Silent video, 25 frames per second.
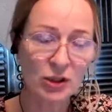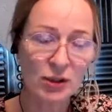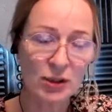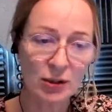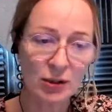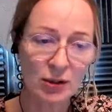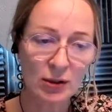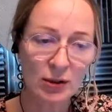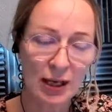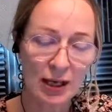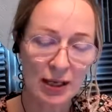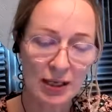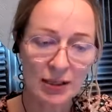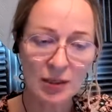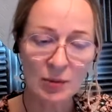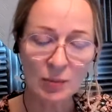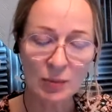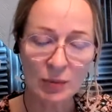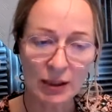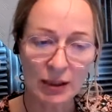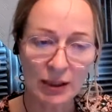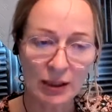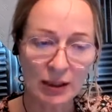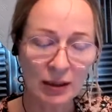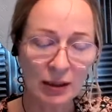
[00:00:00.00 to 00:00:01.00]
There has
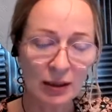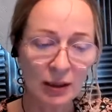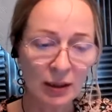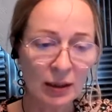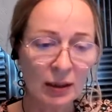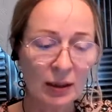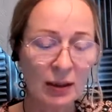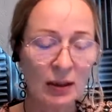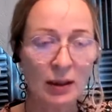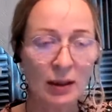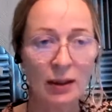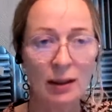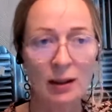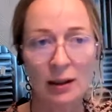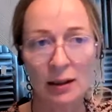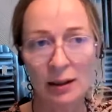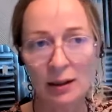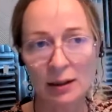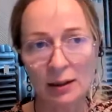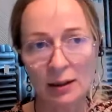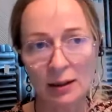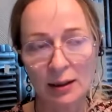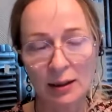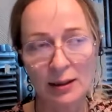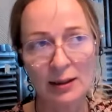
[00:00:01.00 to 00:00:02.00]
been,
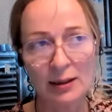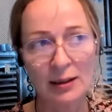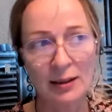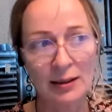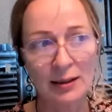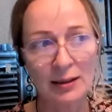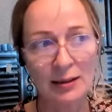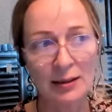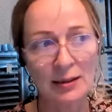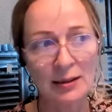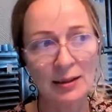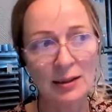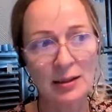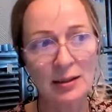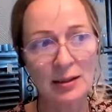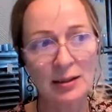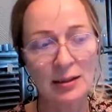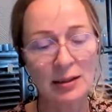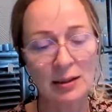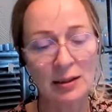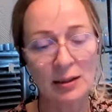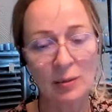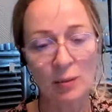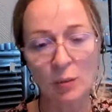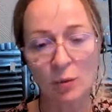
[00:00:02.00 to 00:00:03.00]
and this is
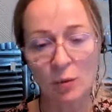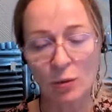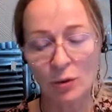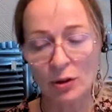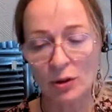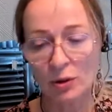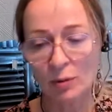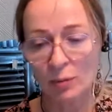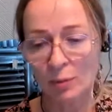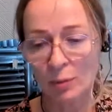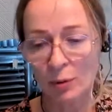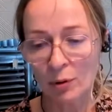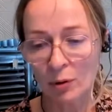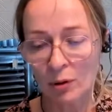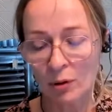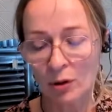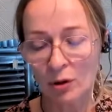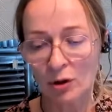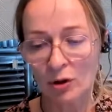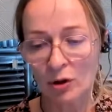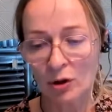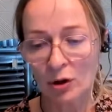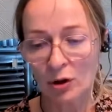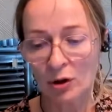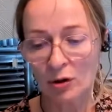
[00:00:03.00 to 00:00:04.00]
an important
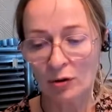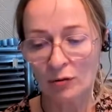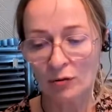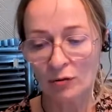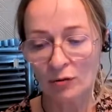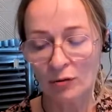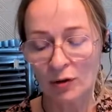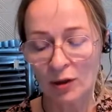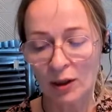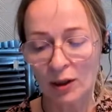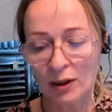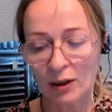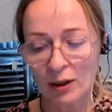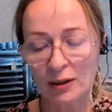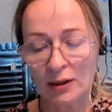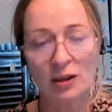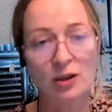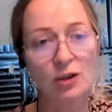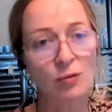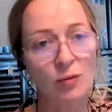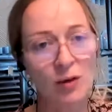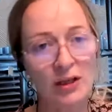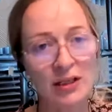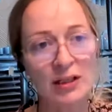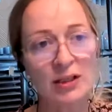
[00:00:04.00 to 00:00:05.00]
part of the
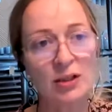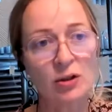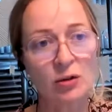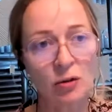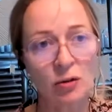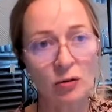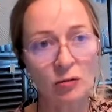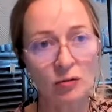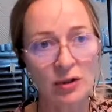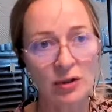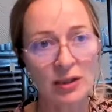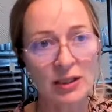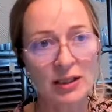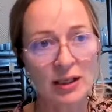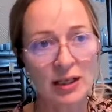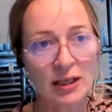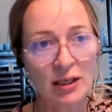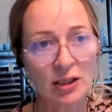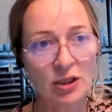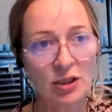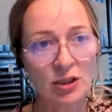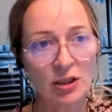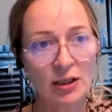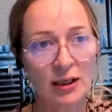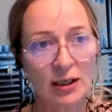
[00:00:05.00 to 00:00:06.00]
trust
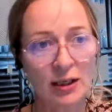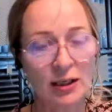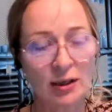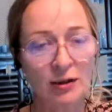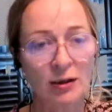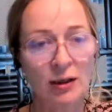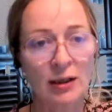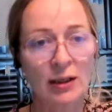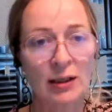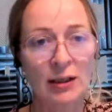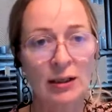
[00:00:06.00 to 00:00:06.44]
conversation here,